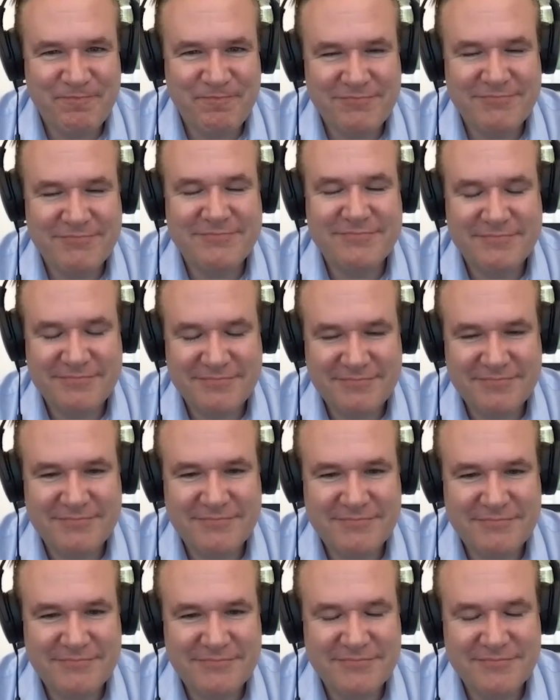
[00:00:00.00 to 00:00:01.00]

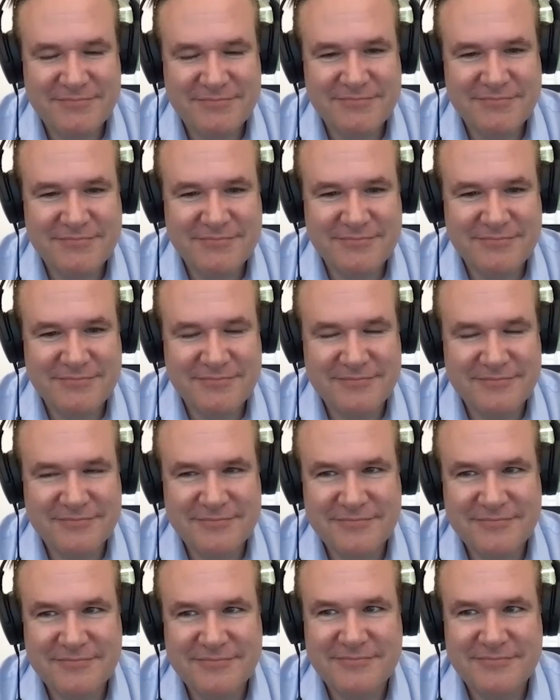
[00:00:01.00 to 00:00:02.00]

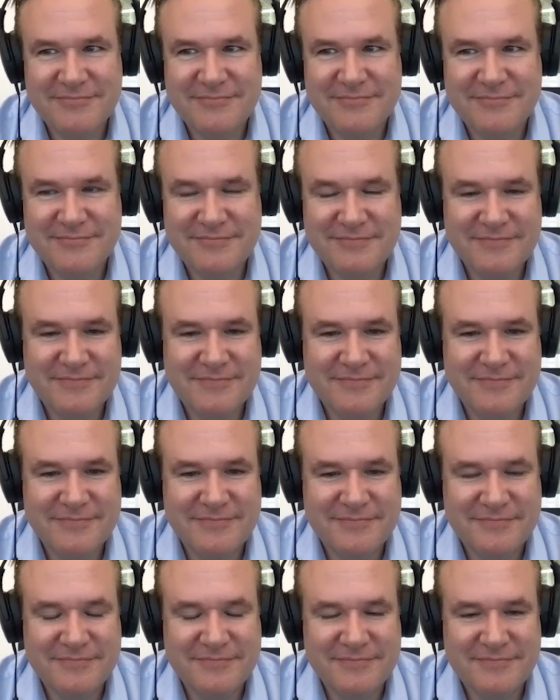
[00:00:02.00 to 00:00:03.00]

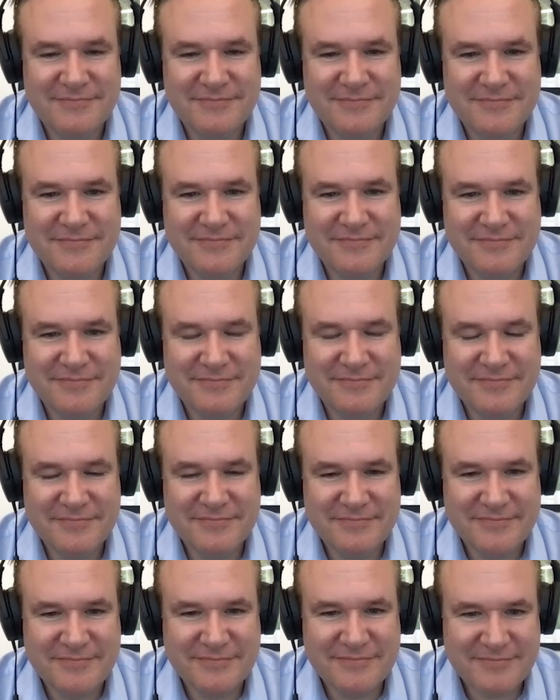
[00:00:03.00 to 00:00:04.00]

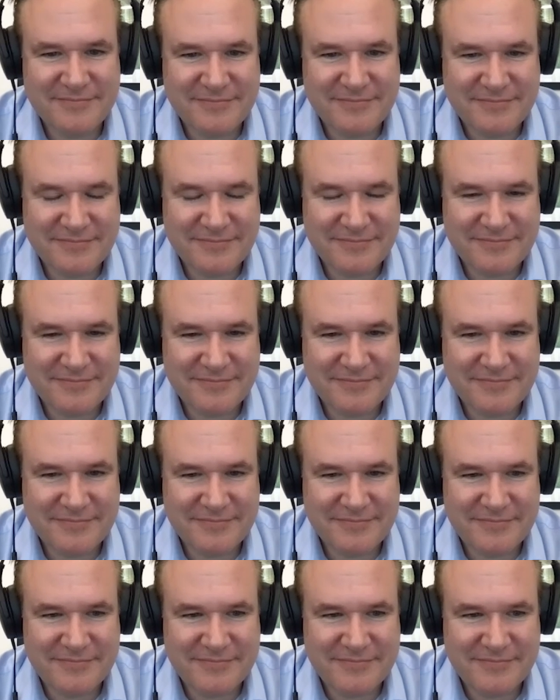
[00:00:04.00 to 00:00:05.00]

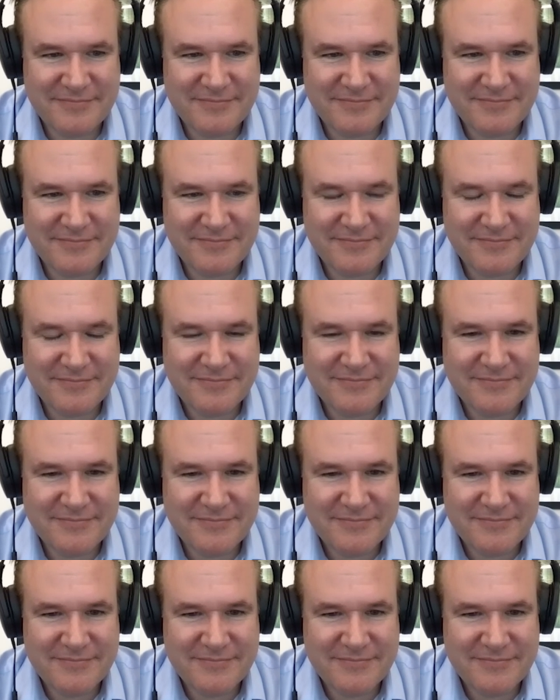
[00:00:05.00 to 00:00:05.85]
(not speaking)